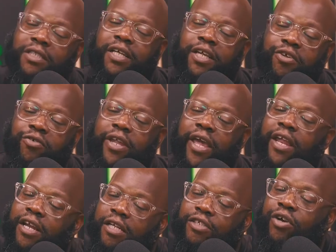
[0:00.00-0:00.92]
Cause then you
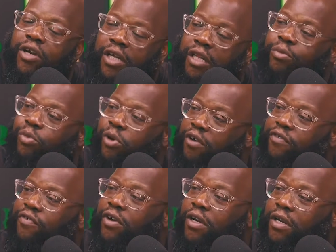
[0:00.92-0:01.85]
dated a drug dealer
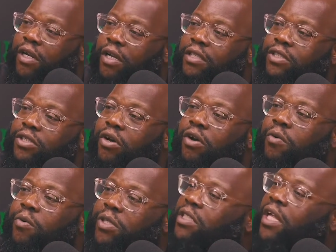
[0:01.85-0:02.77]
boyfriend. So
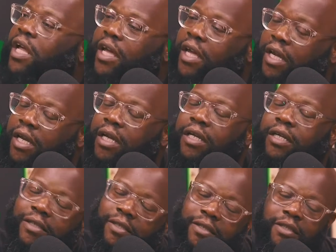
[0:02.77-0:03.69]
it was like,
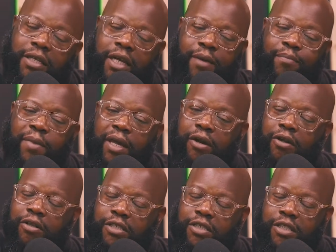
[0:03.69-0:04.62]
yeah, it made
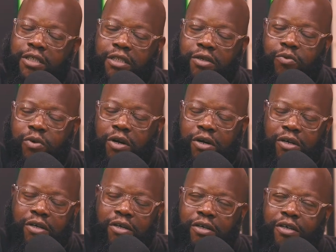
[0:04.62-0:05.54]
all the sense in the
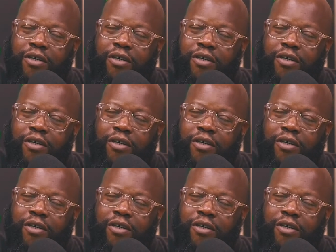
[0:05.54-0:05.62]
world.